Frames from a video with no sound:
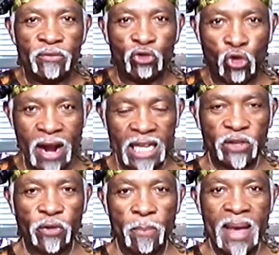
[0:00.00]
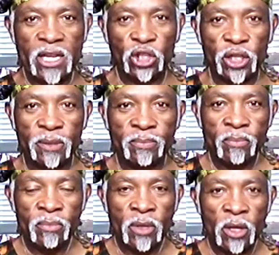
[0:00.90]
transformation,
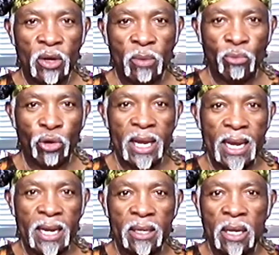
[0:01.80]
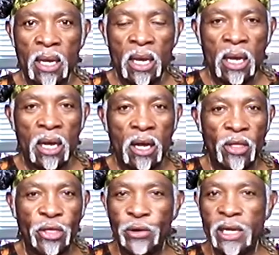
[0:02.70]
bringing
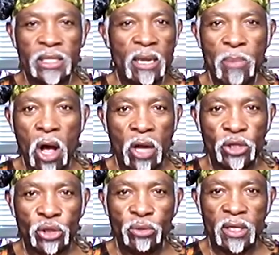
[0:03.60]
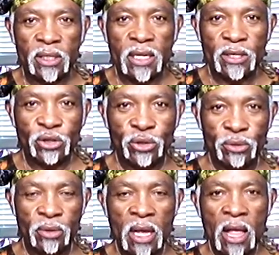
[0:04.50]
30 some odd students
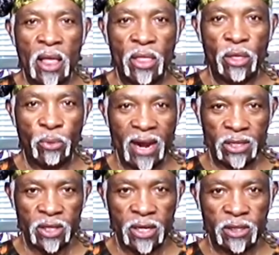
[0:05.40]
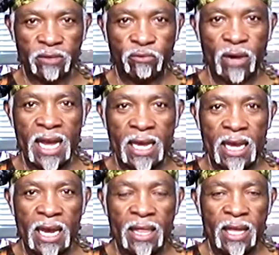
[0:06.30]
into the resonance of
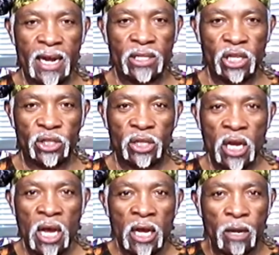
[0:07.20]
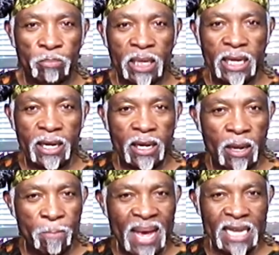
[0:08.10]
Reiki, and then I just completed an
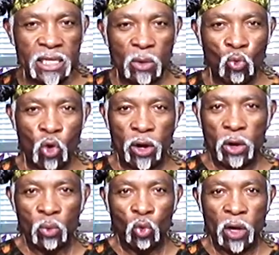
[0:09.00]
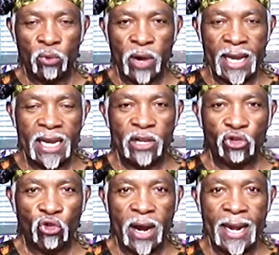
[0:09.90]
amazing one-on-one Reiki
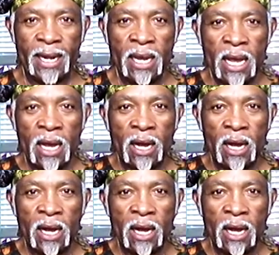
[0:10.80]
training